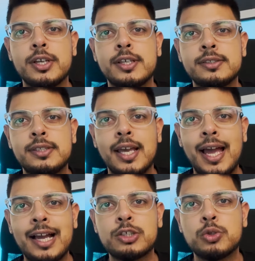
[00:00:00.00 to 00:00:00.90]
is the
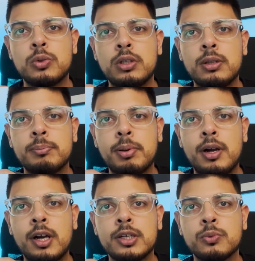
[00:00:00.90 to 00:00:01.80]
actual
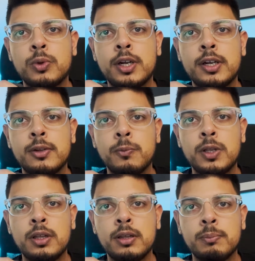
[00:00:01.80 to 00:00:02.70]
part where
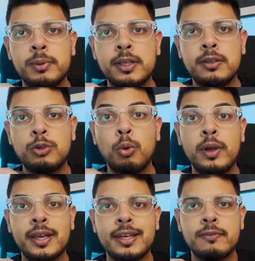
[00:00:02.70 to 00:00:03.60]
we'll be
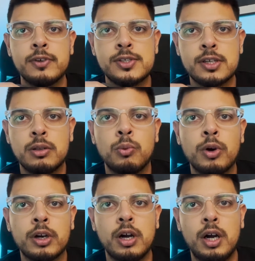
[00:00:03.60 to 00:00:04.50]
doing any physical
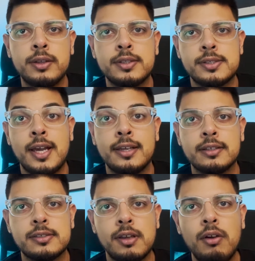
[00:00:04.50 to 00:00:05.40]
work on the site
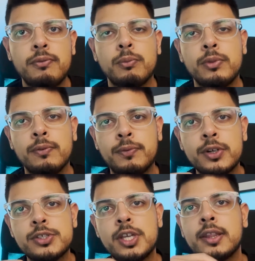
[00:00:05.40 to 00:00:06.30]
itself. The
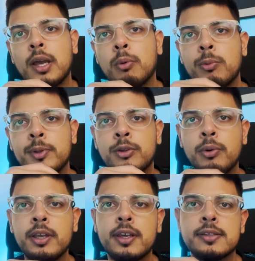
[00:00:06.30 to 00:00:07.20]
first thing that we'll be
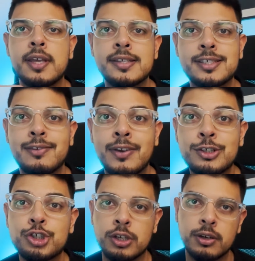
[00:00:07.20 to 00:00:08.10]
doing is
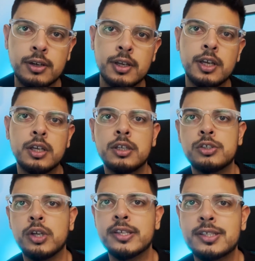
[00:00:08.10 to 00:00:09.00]
excavation.
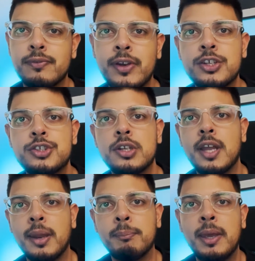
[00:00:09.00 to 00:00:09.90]
So excavation
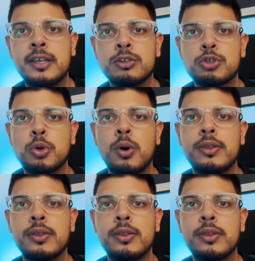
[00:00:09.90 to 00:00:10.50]
and making sure